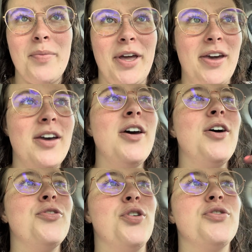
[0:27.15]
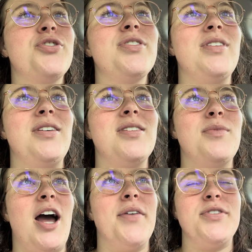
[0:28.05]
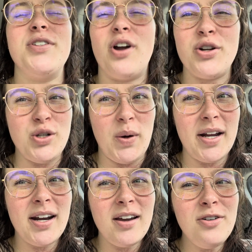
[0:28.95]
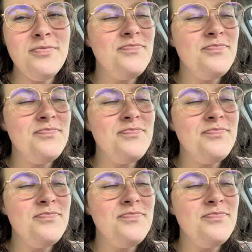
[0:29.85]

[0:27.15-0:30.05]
Like, those are just things I'm gonna have to start doing now,